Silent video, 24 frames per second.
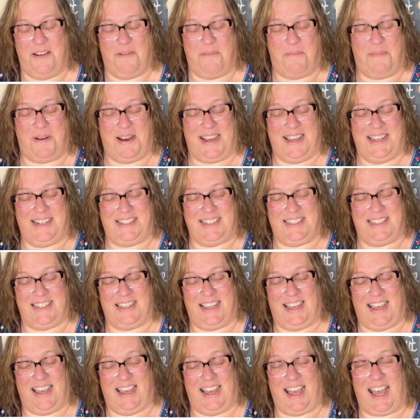But
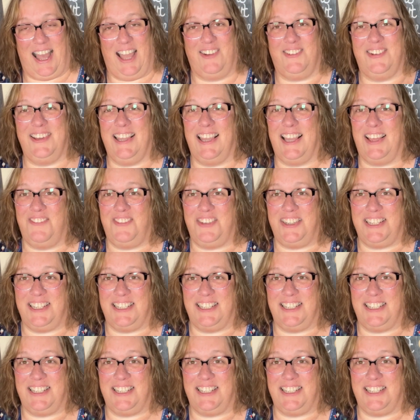I would love